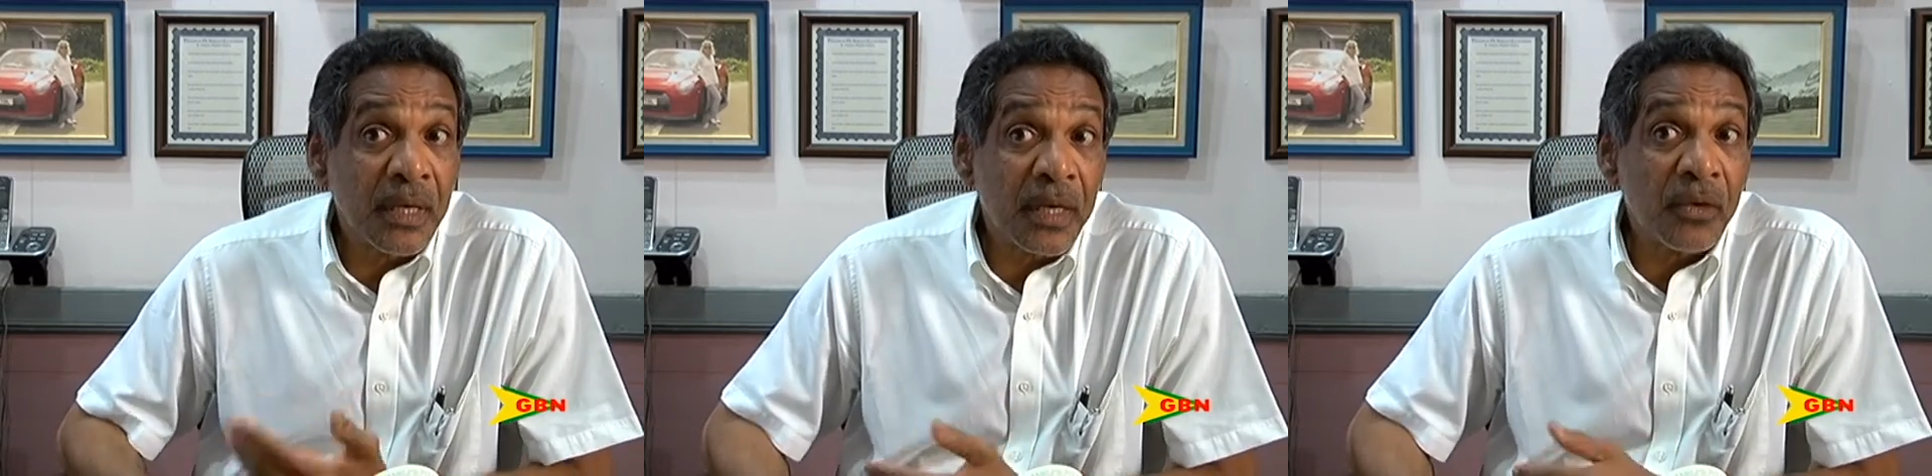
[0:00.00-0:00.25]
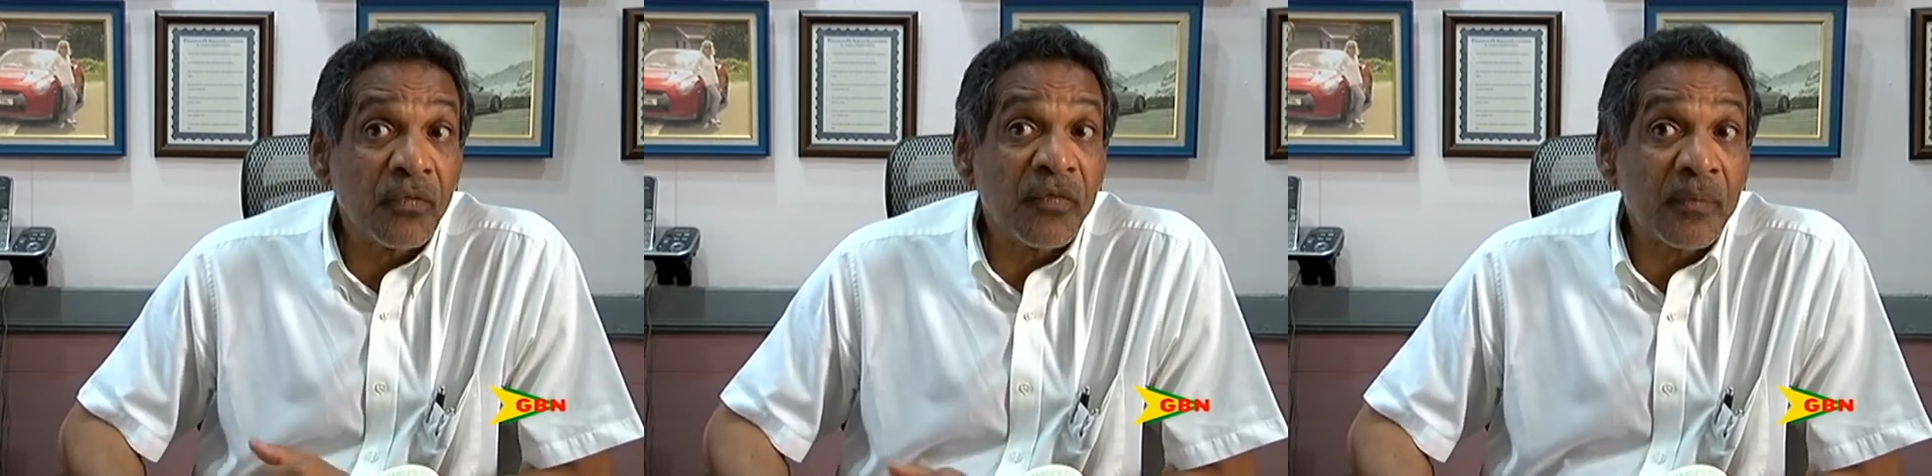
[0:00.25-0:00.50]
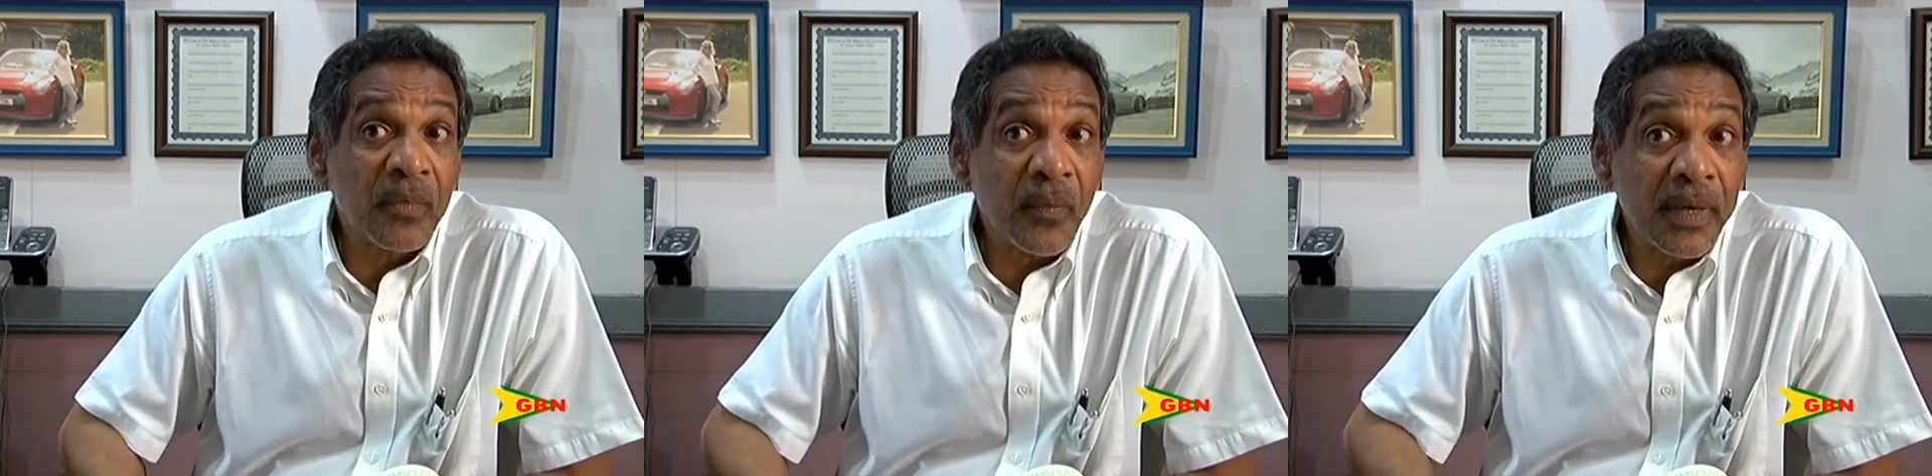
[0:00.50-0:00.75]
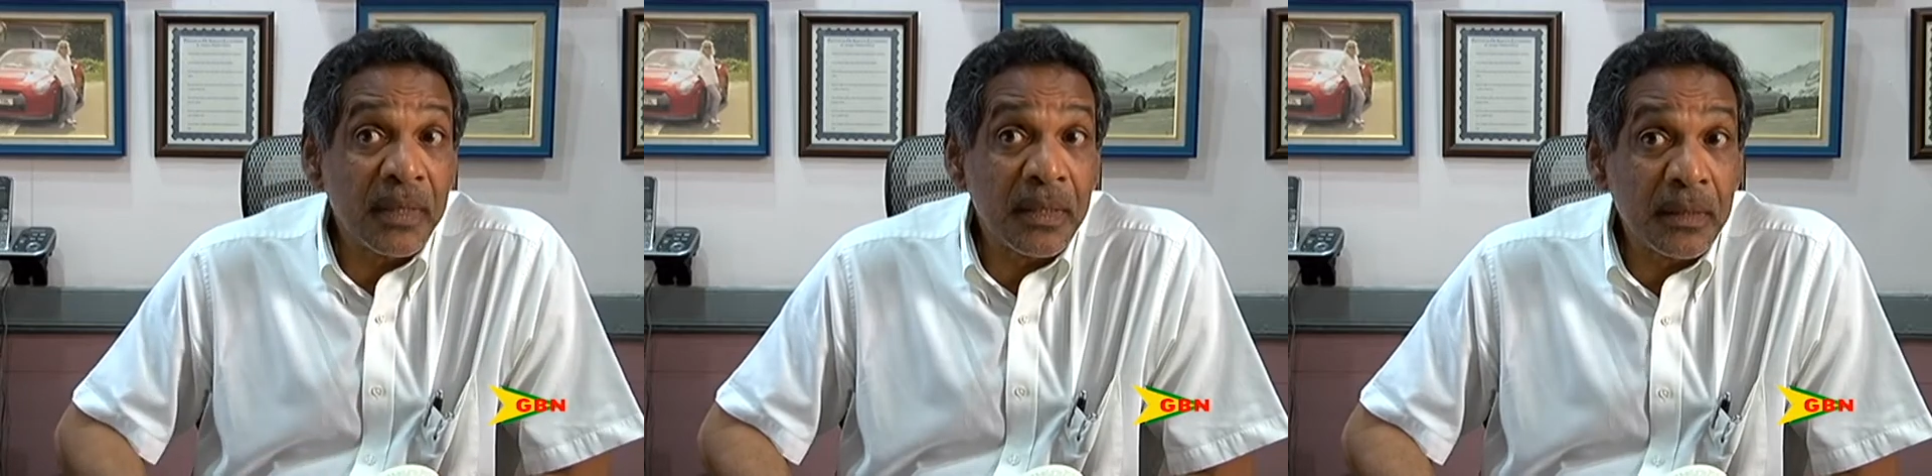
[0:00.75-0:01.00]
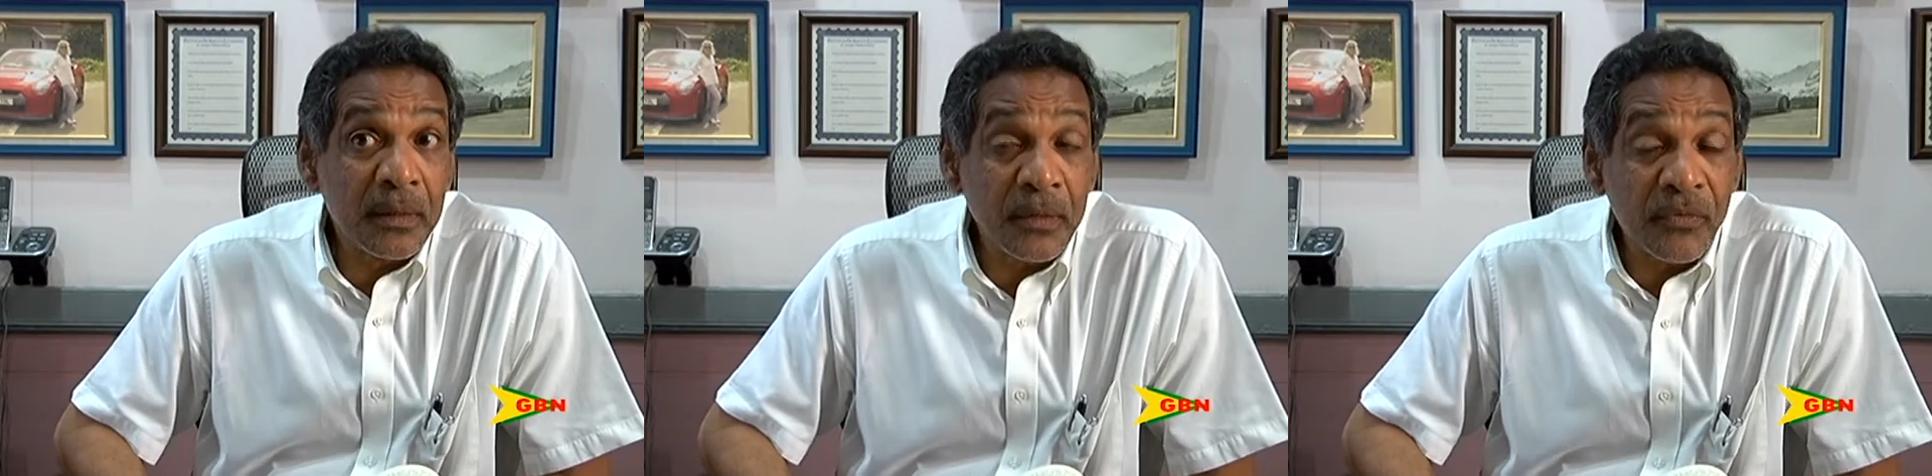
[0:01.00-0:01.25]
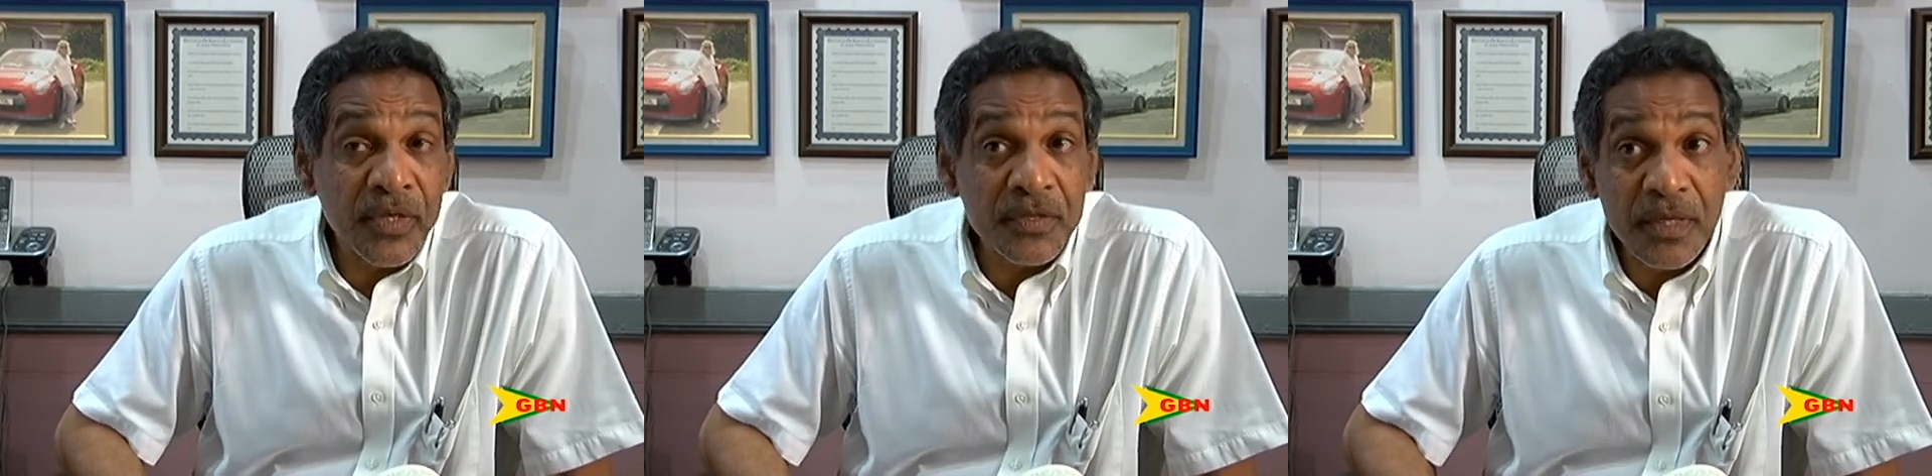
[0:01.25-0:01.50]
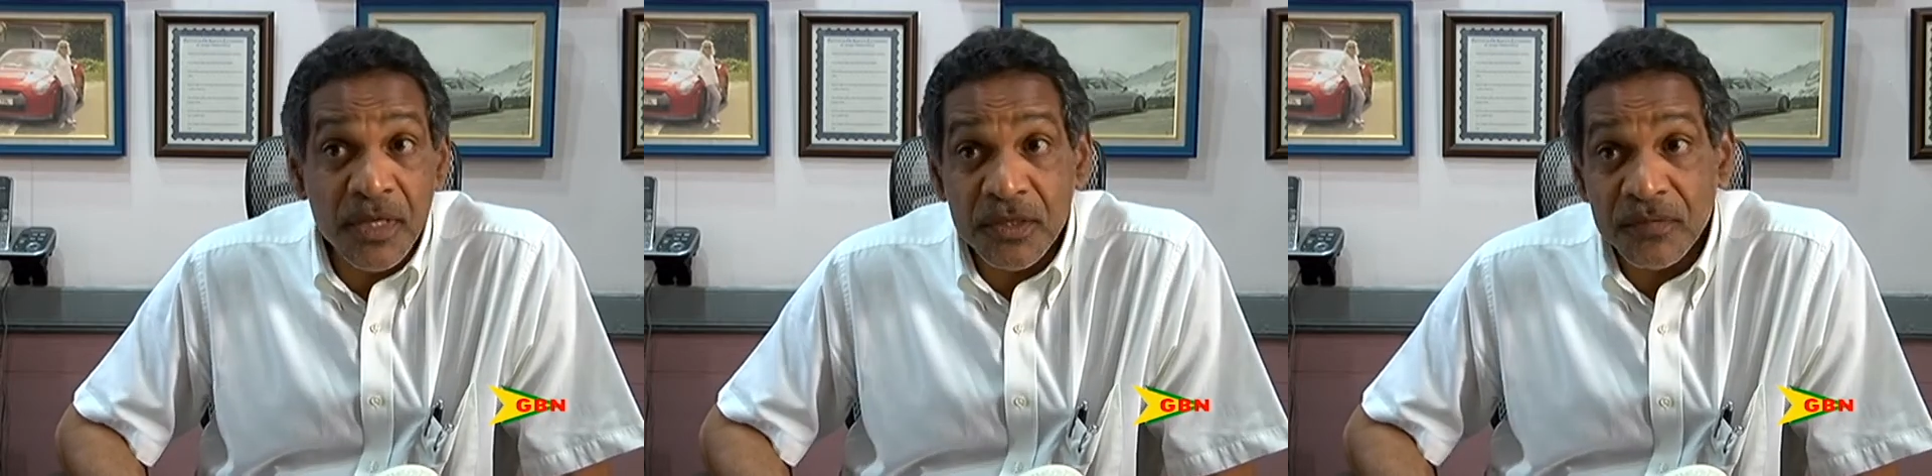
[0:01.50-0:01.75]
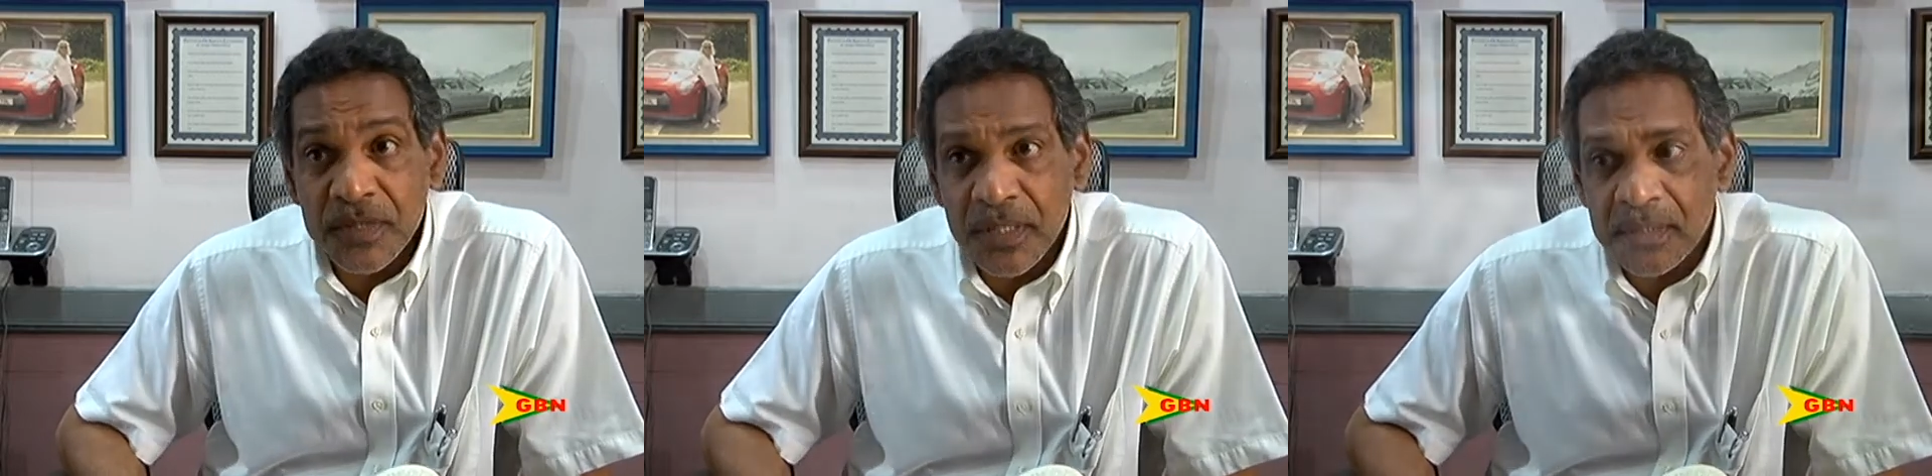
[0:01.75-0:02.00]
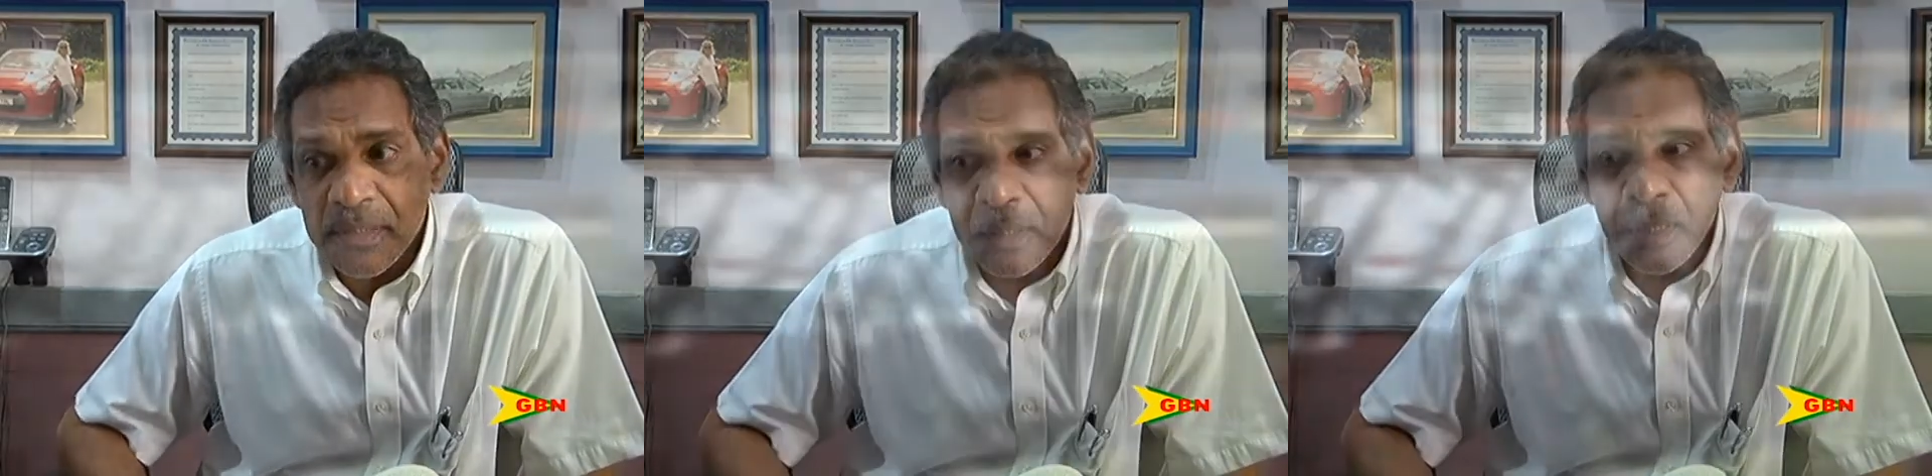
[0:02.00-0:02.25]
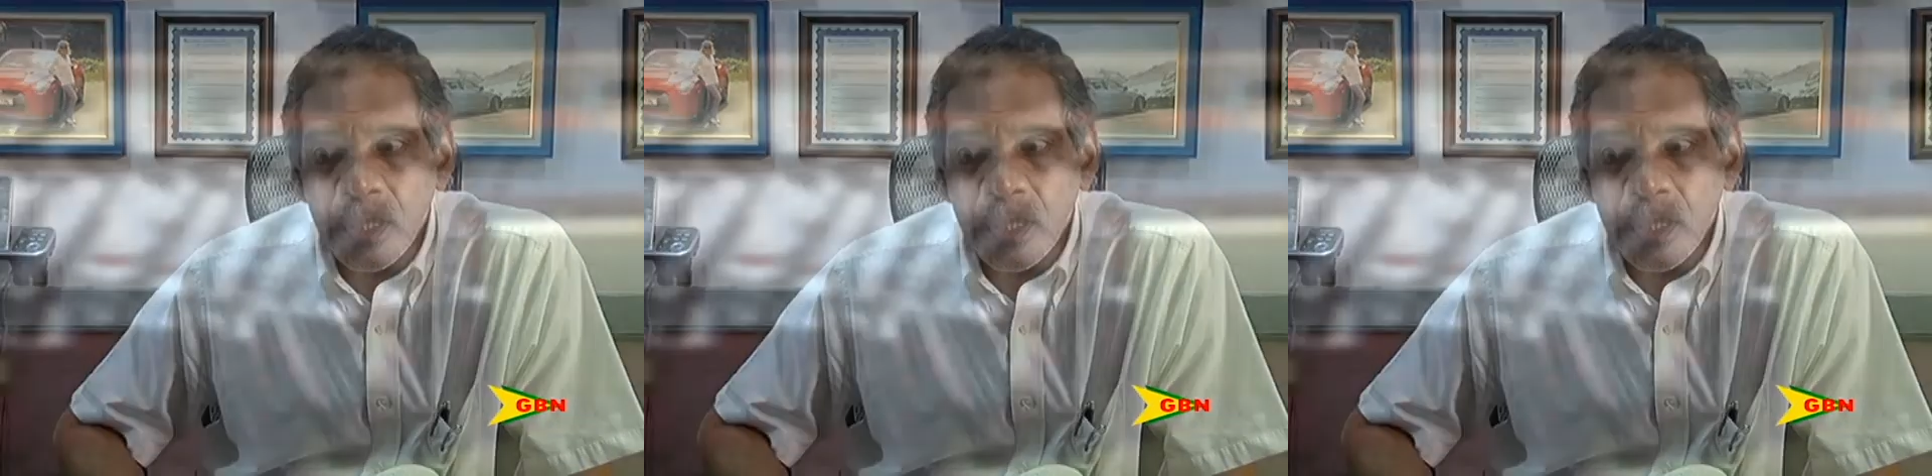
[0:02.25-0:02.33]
in November when he reached the age of 60.